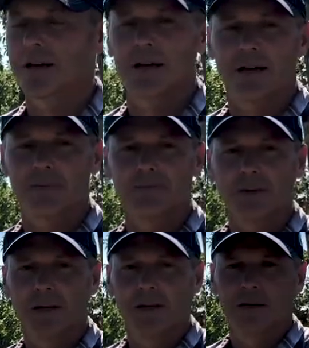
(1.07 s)
Uh,
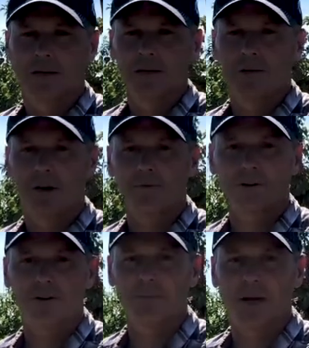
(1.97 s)
Dolph
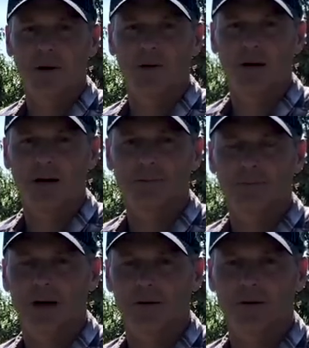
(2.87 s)
here in Mattawa,
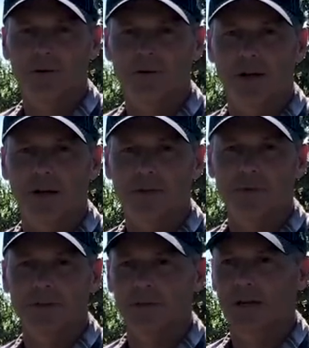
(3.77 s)
out here with
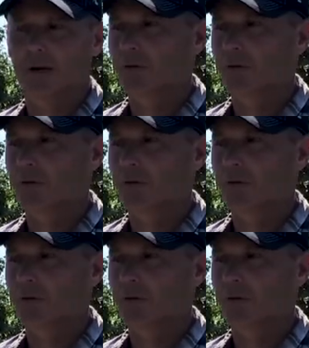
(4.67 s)
Jasmine today.